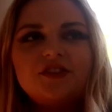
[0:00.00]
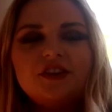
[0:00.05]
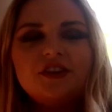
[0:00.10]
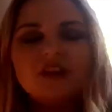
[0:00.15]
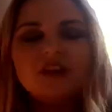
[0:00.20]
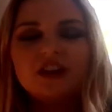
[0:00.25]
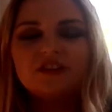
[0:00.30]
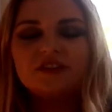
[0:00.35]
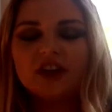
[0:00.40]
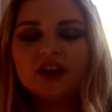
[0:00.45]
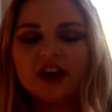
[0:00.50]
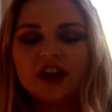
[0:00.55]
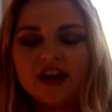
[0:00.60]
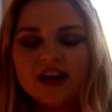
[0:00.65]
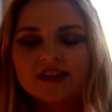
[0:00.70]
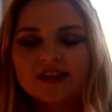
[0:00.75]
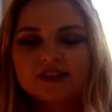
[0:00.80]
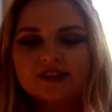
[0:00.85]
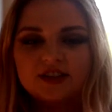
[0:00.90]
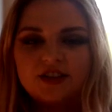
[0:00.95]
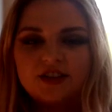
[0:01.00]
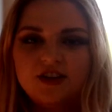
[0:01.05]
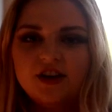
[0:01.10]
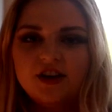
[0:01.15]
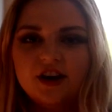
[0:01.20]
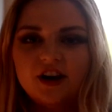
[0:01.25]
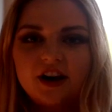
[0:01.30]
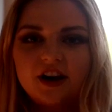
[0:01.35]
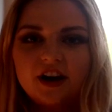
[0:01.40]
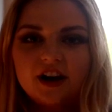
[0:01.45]
like very
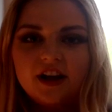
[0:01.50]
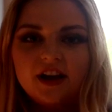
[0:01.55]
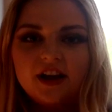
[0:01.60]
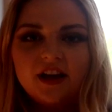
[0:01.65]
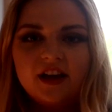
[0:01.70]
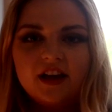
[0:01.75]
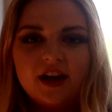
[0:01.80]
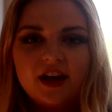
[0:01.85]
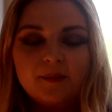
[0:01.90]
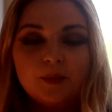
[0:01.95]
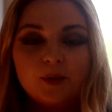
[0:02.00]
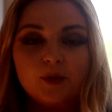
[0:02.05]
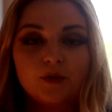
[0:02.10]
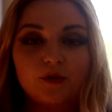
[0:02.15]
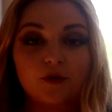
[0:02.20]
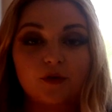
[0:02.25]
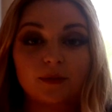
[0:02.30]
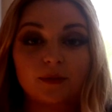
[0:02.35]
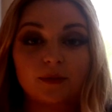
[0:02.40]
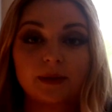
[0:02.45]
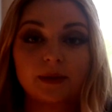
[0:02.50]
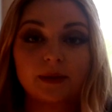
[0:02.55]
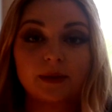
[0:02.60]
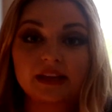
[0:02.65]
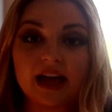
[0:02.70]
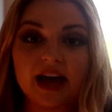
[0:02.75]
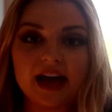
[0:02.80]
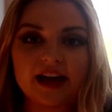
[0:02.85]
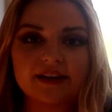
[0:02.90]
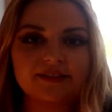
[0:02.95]
insecure performing
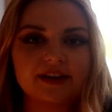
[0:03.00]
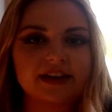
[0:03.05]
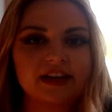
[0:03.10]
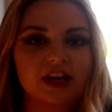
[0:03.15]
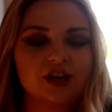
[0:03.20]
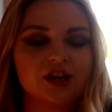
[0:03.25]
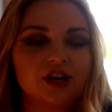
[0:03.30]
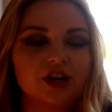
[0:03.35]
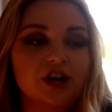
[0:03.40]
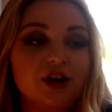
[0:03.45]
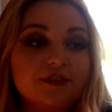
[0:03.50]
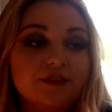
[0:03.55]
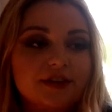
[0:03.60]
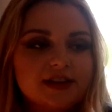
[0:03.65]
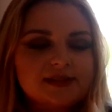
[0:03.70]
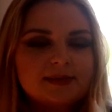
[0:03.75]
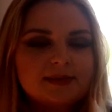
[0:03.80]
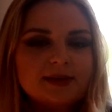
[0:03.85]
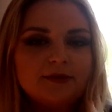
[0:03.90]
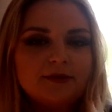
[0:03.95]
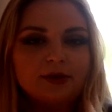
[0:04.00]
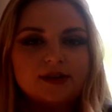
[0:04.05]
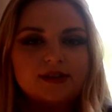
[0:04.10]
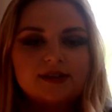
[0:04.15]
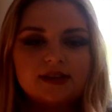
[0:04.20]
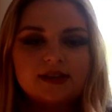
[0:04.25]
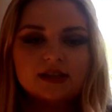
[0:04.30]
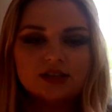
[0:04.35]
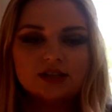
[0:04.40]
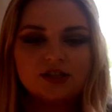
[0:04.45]
live. I get nervous, my voice
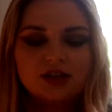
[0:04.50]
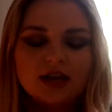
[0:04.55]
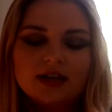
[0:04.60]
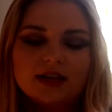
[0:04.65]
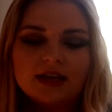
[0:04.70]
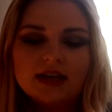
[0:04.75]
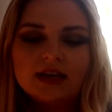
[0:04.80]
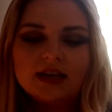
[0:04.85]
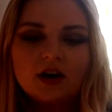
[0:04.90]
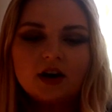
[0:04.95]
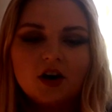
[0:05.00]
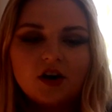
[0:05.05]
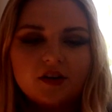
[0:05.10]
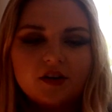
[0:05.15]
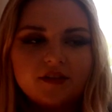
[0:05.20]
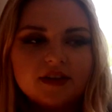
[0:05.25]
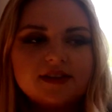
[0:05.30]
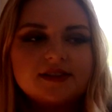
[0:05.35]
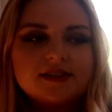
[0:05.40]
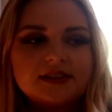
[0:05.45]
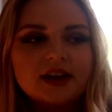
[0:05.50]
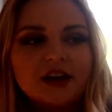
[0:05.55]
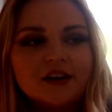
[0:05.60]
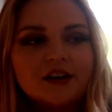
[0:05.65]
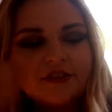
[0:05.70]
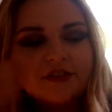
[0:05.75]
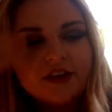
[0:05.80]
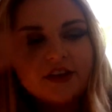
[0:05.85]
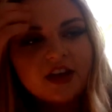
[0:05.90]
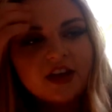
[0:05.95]
gets shaky, all that stuff.
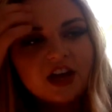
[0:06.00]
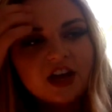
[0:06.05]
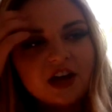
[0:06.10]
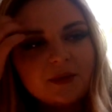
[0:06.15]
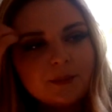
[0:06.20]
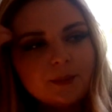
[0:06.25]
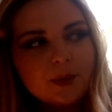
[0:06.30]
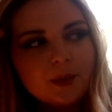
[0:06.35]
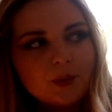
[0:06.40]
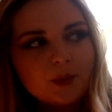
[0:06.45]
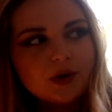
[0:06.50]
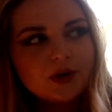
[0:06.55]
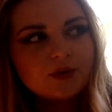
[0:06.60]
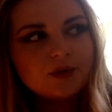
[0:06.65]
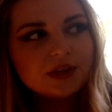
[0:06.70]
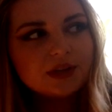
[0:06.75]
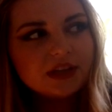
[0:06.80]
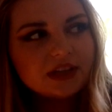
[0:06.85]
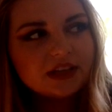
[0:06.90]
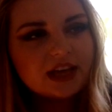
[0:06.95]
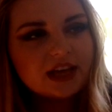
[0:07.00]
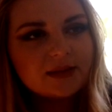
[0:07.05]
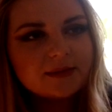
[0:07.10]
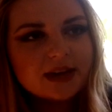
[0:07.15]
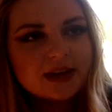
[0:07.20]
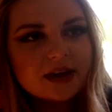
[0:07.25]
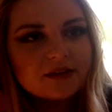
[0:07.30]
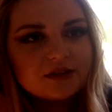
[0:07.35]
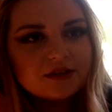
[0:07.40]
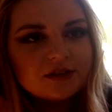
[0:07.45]
But what it really came
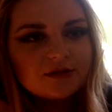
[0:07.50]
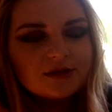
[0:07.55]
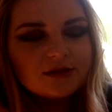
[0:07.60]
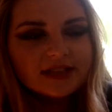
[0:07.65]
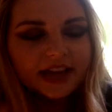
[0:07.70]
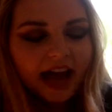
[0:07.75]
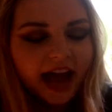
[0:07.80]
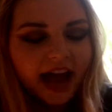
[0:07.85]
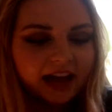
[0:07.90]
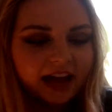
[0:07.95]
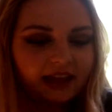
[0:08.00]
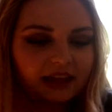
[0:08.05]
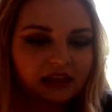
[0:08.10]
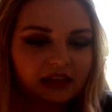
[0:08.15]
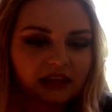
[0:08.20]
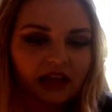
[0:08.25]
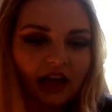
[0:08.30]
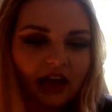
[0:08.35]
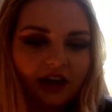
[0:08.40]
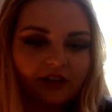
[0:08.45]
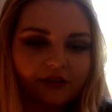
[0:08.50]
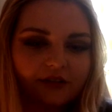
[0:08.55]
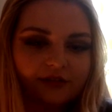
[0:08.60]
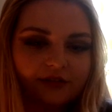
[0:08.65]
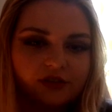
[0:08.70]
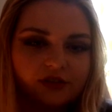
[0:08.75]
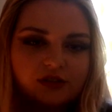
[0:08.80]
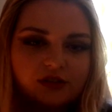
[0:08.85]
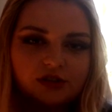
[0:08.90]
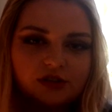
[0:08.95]
down to was like I love
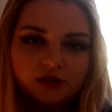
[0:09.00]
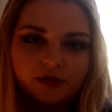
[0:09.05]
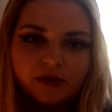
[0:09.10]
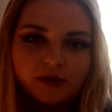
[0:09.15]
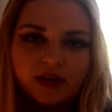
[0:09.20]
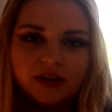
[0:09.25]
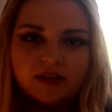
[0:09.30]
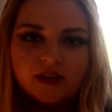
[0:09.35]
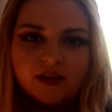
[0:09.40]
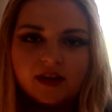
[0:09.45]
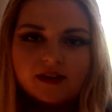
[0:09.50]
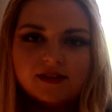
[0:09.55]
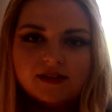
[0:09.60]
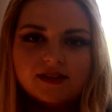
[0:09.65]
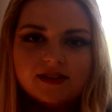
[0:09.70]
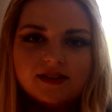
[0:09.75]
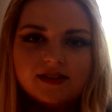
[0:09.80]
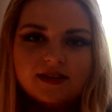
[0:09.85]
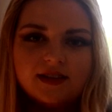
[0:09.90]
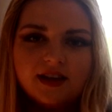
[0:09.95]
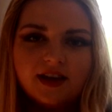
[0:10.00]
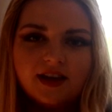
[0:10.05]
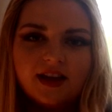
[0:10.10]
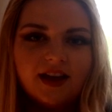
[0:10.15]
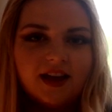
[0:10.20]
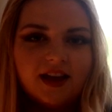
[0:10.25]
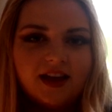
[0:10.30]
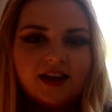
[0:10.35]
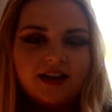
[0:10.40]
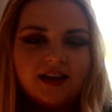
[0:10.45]
doing this.
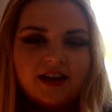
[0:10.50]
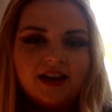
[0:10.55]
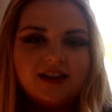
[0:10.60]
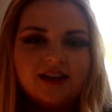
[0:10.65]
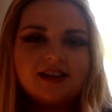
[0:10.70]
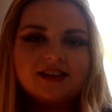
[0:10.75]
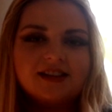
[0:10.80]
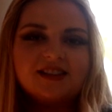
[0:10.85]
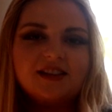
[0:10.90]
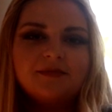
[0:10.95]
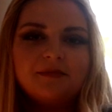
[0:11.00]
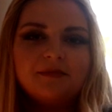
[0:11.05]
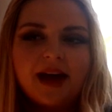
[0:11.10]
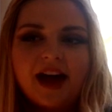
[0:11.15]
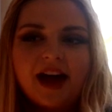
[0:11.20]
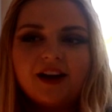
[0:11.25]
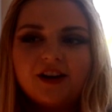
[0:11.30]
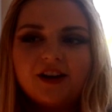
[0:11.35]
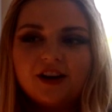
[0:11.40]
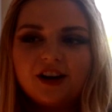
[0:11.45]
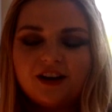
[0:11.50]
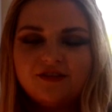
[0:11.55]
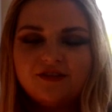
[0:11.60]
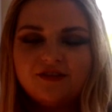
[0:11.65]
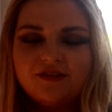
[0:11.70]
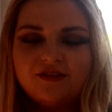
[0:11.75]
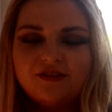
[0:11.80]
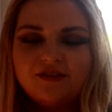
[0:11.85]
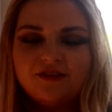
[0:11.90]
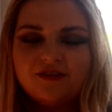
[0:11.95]
And it doesn't matter if
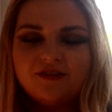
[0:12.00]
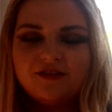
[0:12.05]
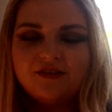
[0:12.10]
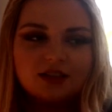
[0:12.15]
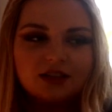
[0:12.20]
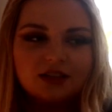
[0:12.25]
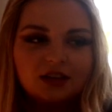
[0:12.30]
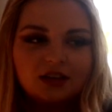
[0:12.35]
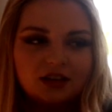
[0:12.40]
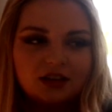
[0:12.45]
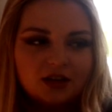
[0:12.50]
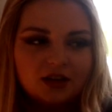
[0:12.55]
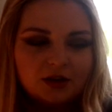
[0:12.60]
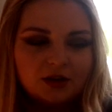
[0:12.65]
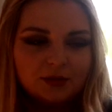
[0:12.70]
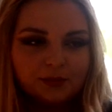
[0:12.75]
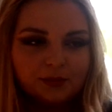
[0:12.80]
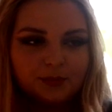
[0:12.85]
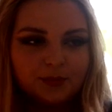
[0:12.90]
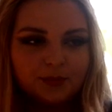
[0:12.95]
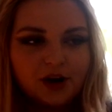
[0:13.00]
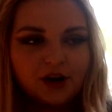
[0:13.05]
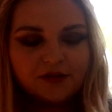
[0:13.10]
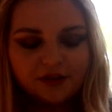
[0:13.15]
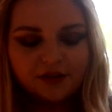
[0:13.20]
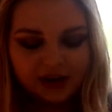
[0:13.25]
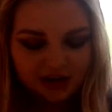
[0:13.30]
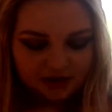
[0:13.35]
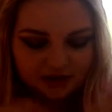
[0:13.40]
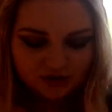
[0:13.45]
I'm not
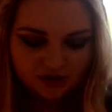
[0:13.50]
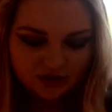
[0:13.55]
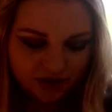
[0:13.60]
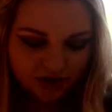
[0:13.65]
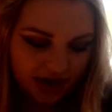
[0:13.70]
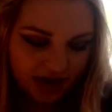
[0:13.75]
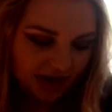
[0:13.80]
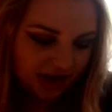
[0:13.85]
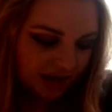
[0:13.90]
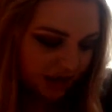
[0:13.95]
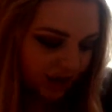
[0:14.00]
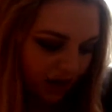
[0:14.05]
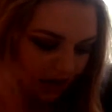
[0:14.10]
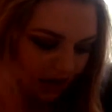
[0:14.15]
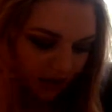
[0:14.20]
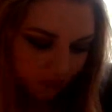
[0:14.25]
perfect, great, good,